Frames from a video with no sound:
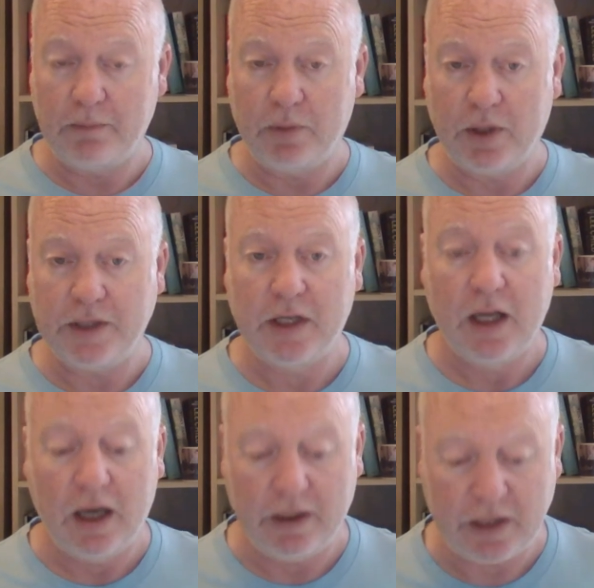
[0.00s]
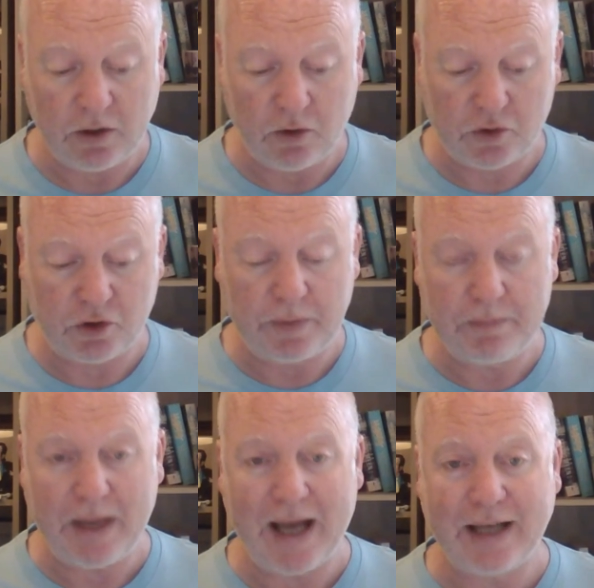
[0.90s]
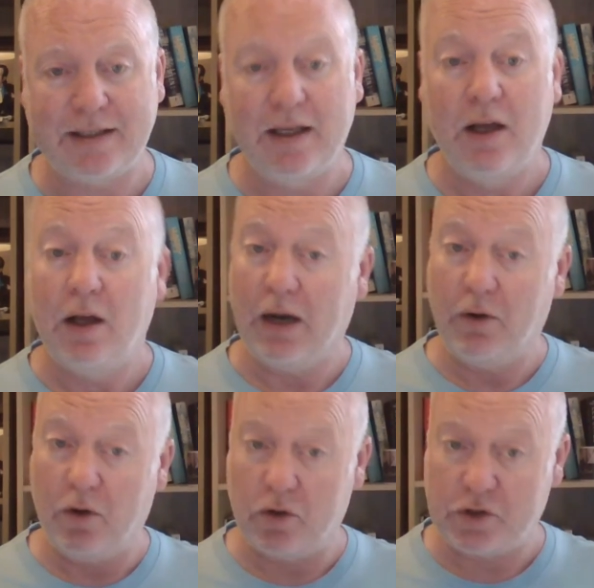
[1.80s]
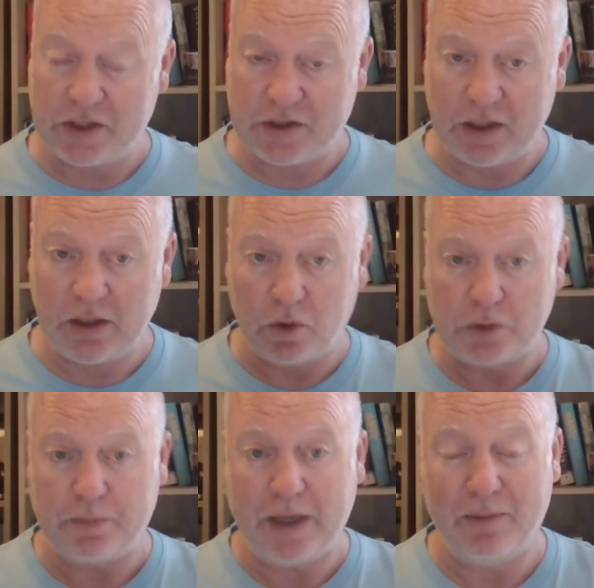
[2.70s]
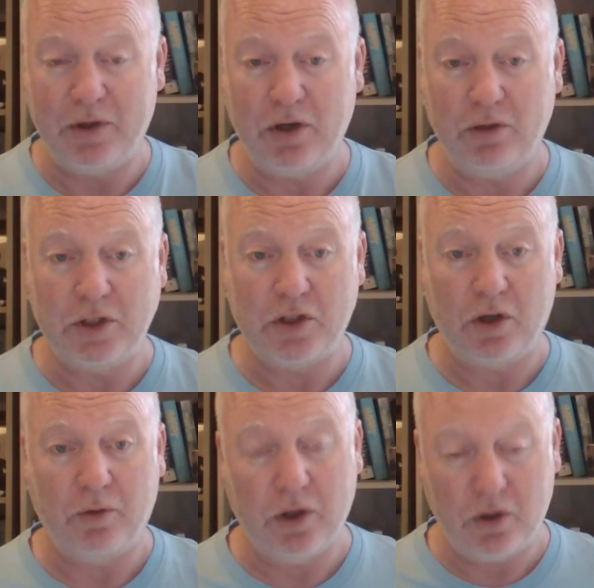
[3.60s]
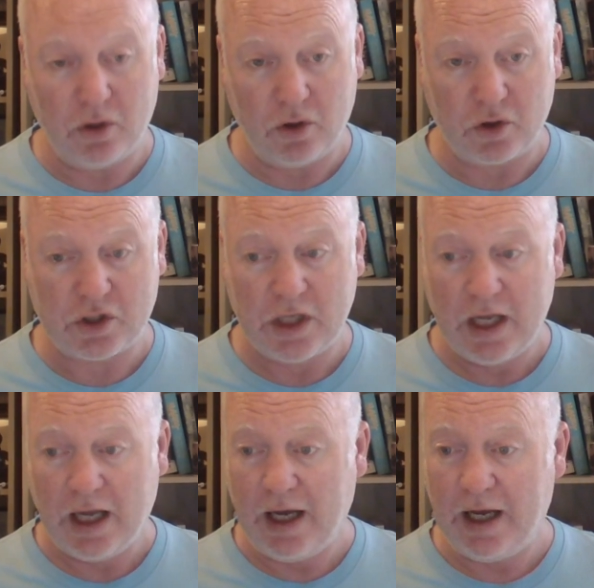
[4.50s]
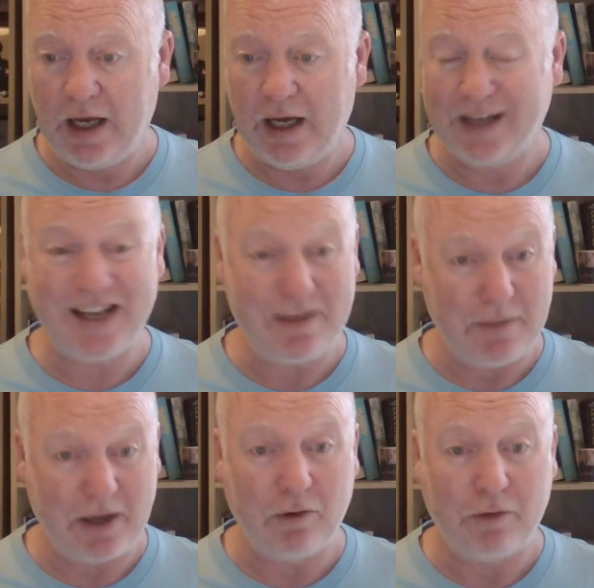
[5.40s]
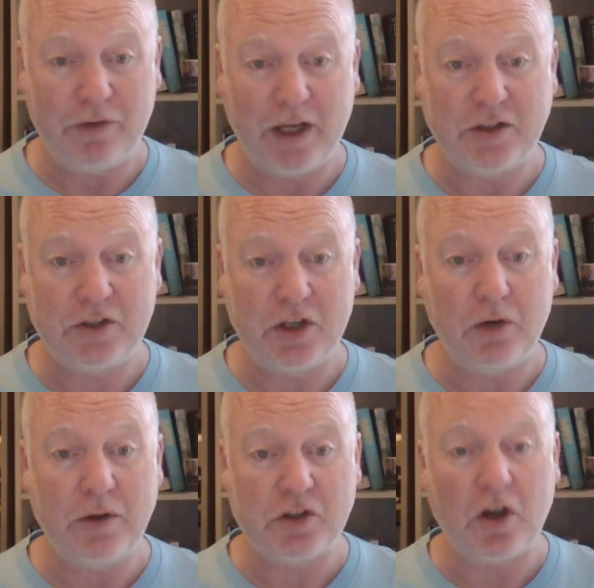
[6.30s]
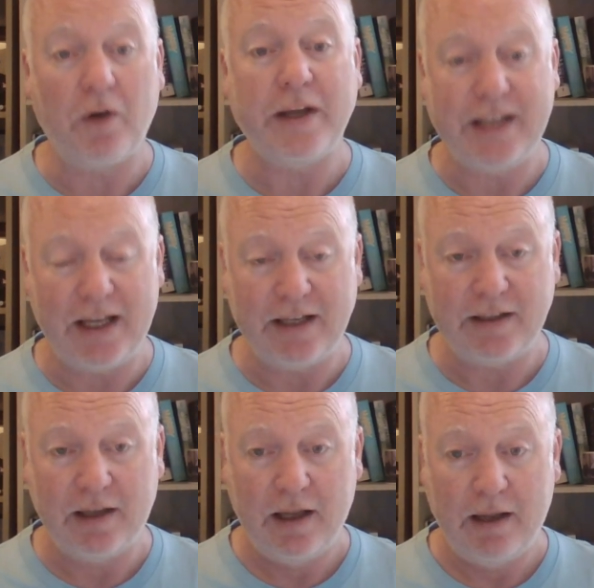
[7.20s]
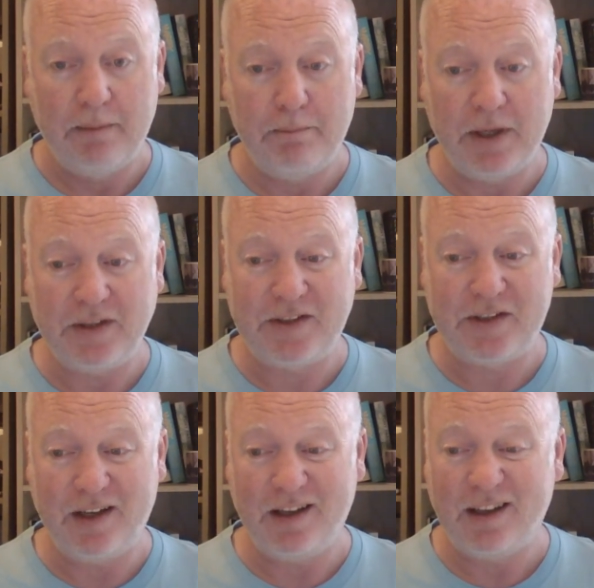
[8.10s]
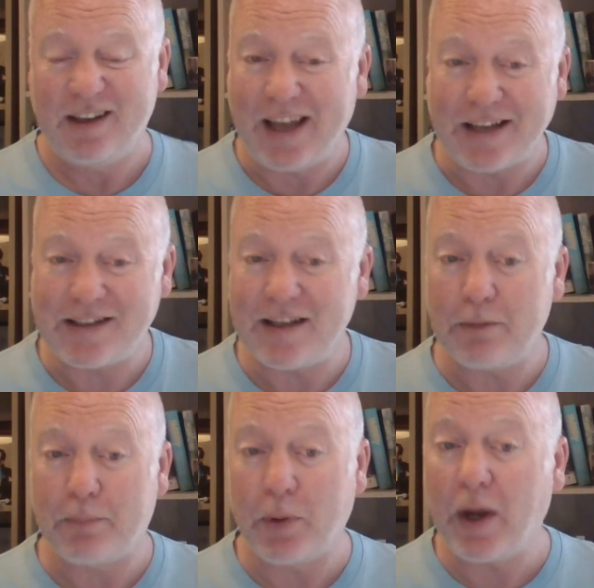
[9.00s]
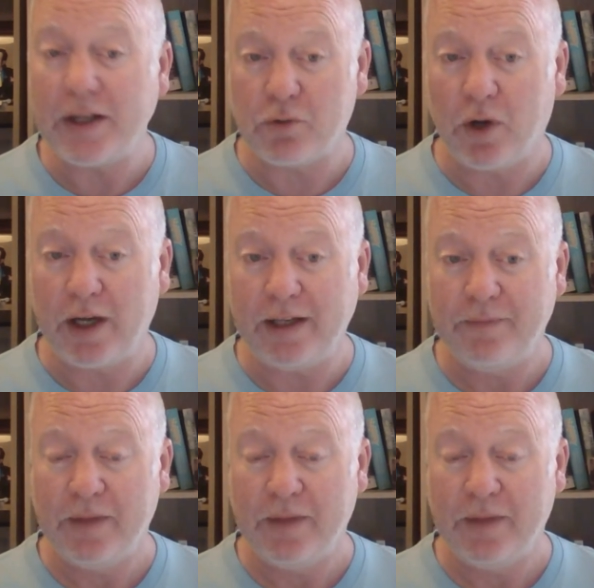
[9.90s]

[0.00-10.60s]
price. I think the horse will be backed. Our horse yesterday was backed, but nobody told the horse. I said it might go off 9-2, and so it did. But guessing the price right,